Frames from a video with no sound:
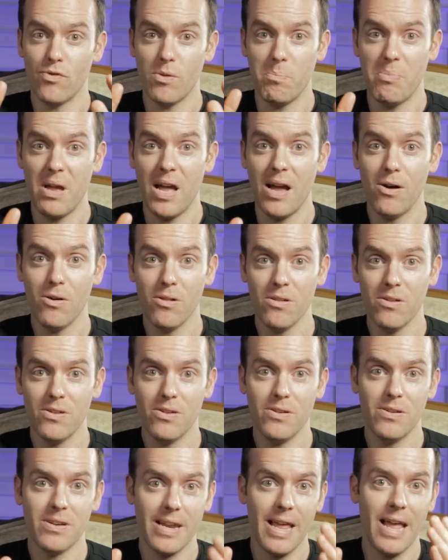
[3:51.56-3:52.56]
repel
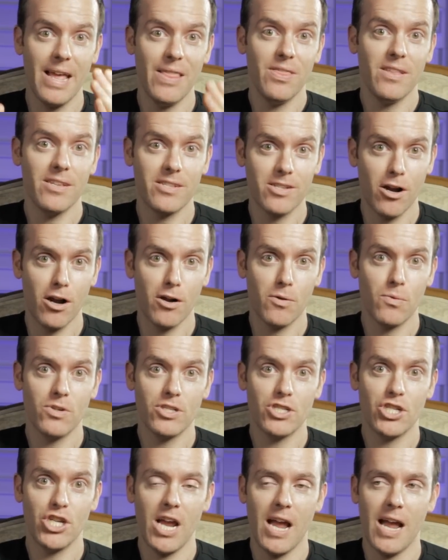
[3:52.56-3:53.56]
her and end this
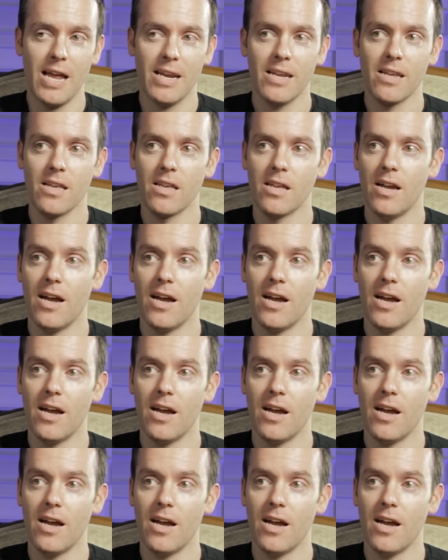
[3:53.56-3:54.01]
awkward chat,